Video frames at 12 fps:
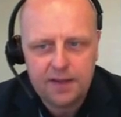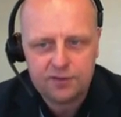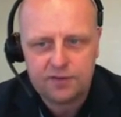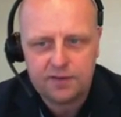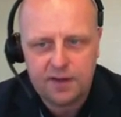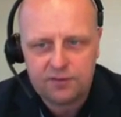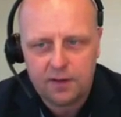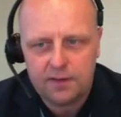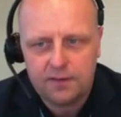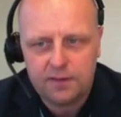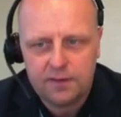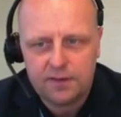
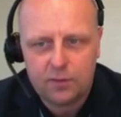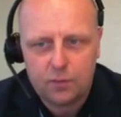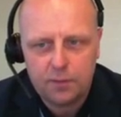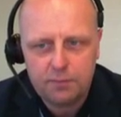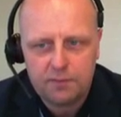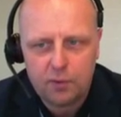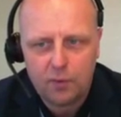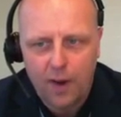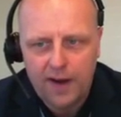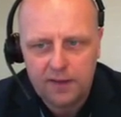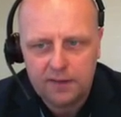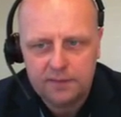international equipment
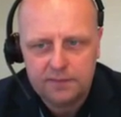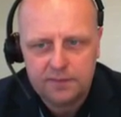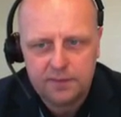provider